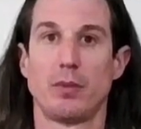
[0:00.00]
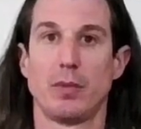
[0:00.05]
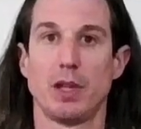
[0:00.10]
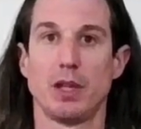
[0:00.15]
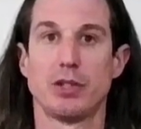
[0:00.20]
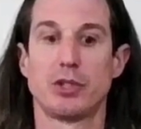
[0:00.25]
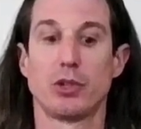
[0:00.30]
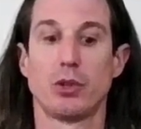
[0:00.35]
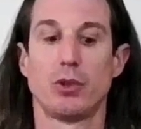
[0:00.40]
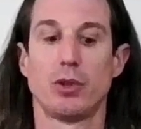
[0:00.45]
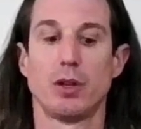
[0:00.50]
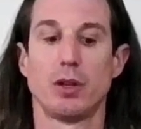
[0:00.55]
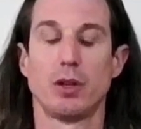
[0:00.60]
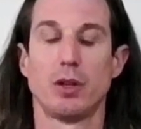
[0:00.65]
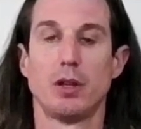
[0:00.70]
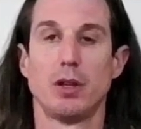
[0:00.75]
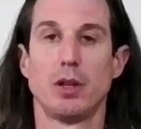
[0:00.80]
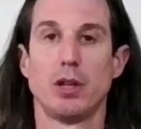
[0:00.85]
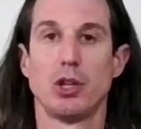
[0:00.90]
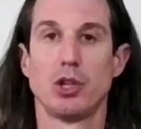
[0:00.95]
And so the
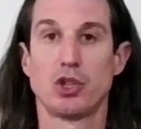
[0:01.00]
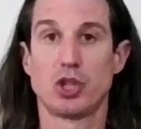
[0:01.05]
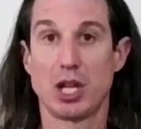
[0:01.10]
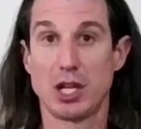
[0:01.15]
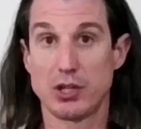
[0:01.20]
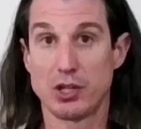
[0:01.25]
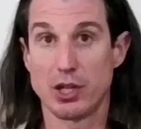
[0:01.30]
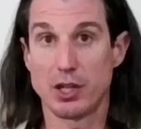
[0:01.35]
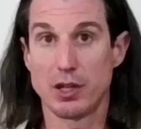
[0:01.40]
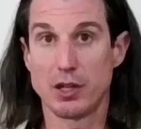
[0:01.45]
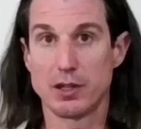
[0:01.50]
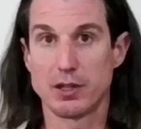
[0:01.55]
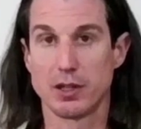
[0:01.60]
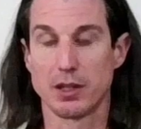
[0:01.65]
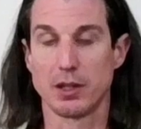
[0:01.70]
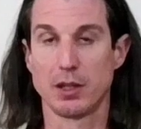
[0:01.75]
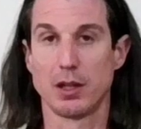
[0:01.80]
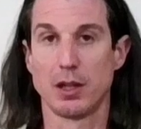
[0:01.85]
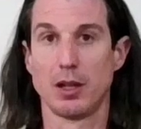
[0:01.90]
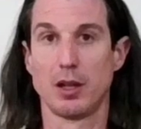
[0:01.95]
changes
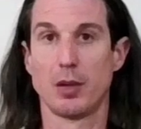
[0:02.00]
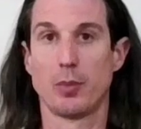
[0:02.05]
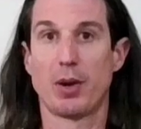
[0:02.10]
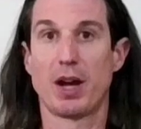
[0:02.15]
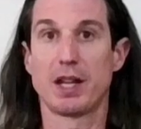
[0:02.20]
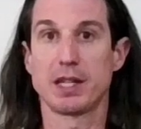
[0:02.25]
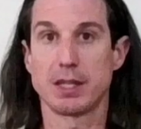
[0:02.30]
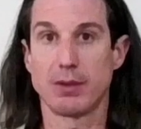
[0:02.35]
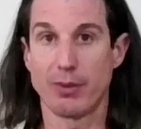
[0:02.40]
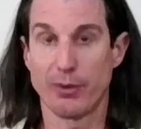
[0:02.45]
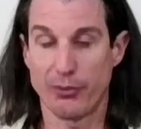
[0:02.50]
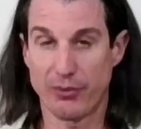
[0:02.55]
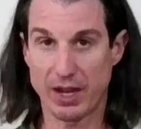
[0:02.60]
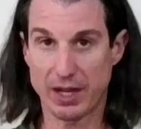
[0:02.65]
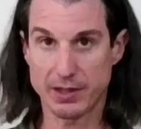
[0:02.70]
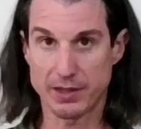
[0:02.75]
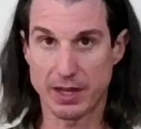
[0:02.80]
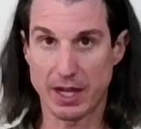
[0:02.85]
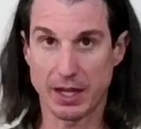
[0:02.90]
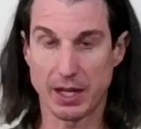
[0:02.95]
and, and the positive
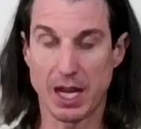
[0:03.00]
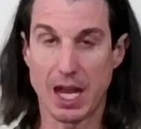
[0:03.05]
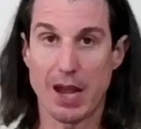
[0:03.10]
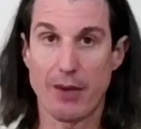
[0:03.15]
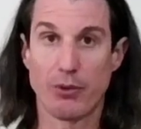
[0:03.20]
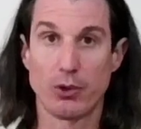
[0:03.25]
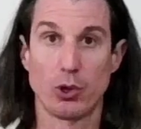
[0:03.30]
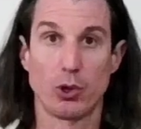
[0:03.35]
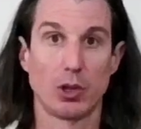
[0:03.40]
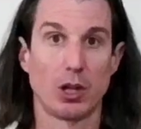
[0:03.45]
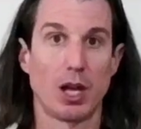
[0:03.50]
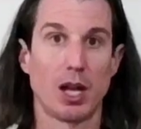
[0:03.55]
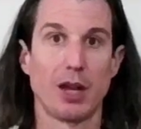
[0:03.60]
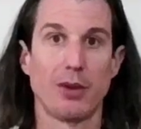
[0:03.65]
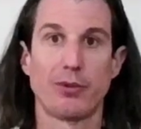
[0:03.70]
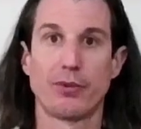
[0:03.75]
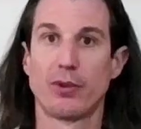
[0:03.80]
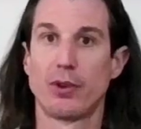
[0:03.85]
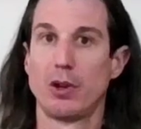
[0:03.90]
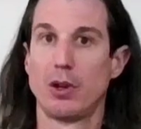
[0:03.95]
effects that can have in your
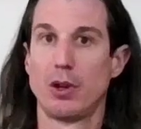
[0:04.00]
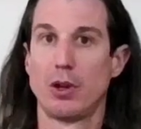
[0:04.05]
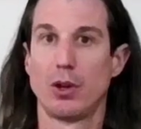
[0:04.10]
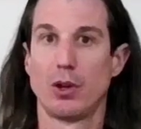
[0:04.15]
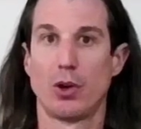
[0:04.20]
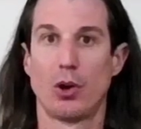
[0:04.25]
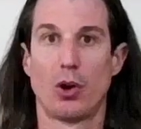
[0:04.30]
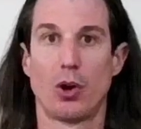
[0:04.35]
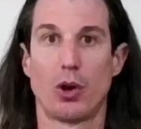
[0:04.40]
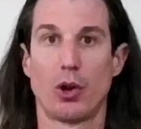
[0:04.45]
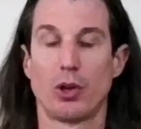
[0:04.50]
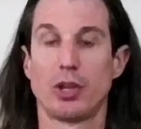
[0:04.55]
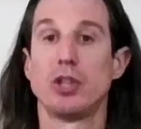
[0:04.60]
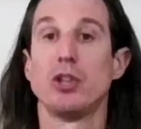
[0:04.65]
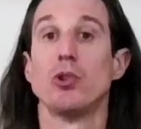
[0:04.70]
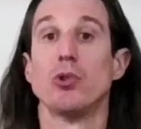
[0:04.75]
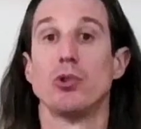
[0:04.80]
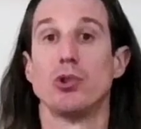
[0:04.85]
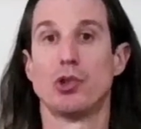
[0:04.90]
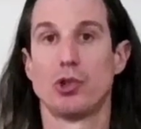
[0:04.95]
life are
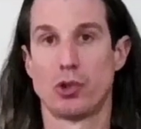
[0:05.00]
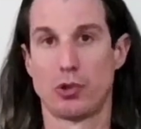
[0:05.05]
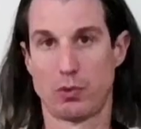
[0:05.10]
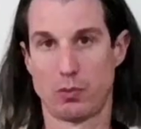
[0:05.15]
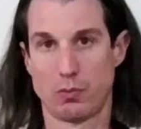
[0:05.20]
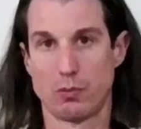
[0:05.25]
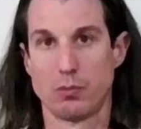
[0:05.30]
huge.